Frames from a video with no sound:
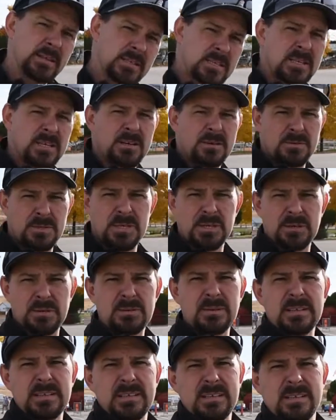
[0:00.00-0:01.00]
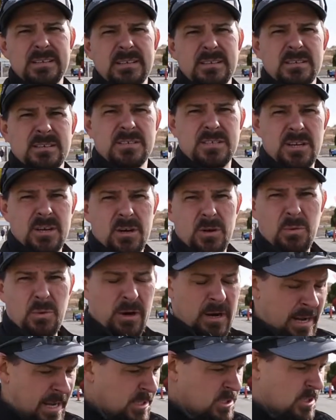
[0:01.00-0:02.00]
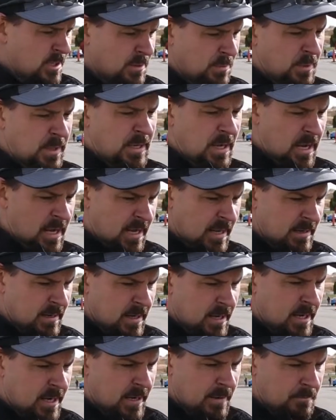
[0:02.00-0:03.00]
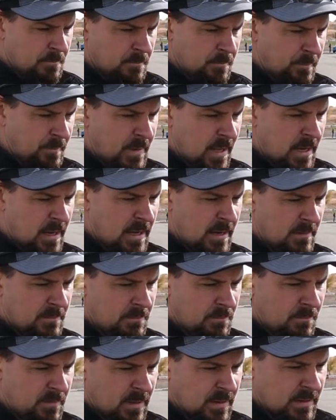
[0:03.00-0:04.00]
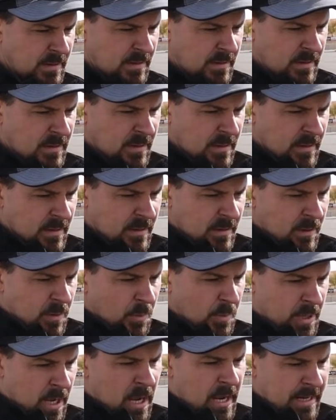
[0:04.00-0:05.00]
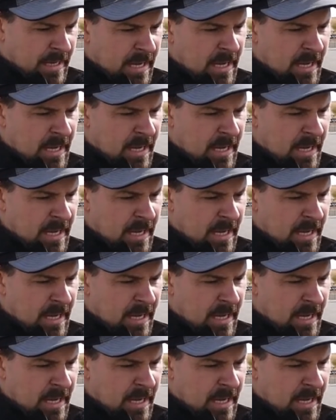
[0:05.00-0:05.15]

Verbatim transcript: the CO2. Yeah. So we're actually, we got um, um, got